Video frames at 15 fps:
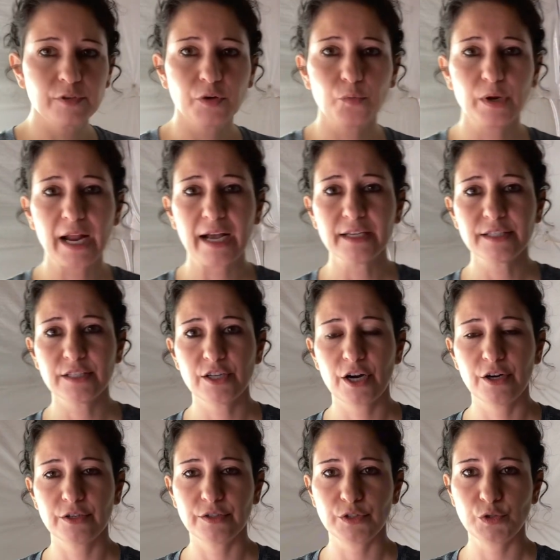when I
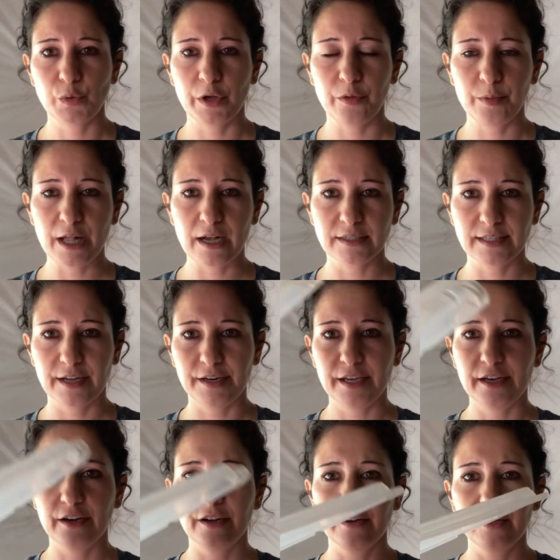start soil blocks on
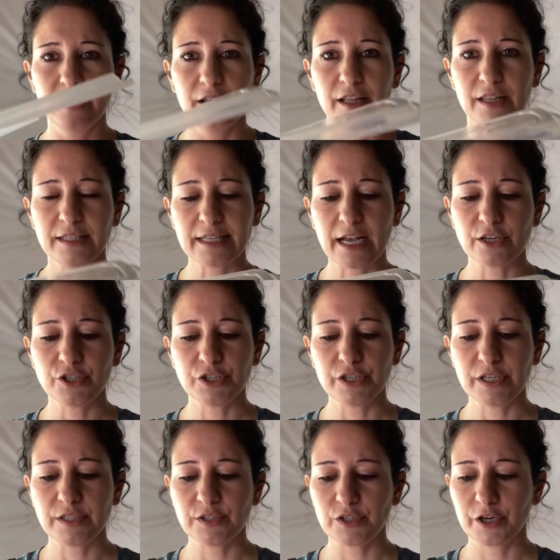here, this
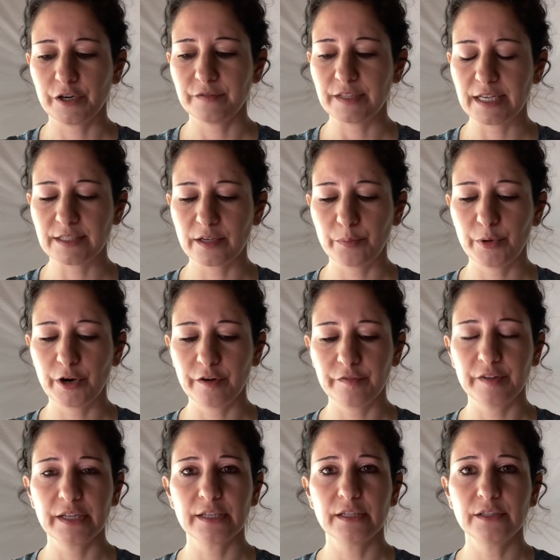actually serves as a
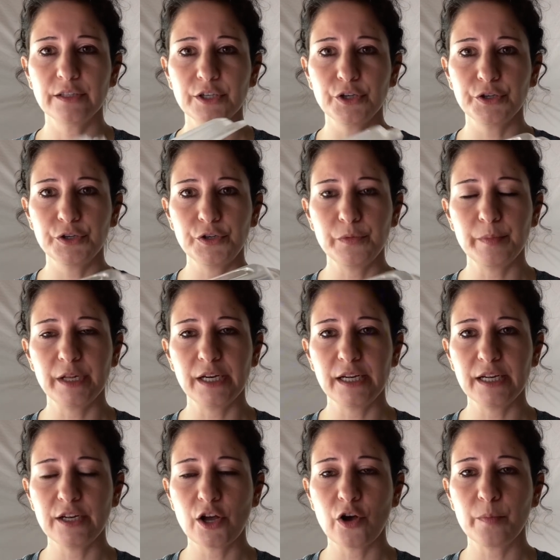perfect little
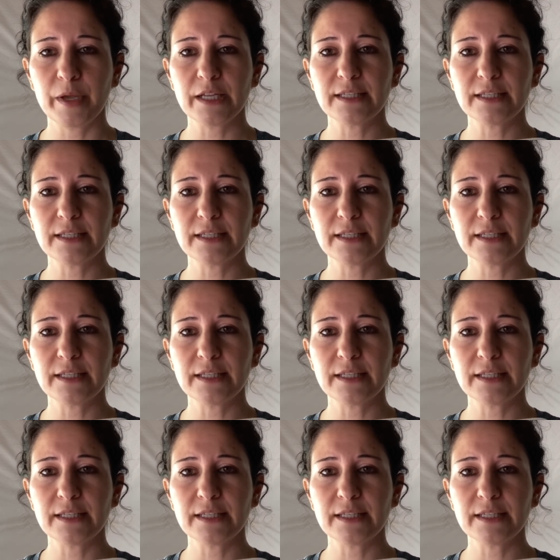humidity dome.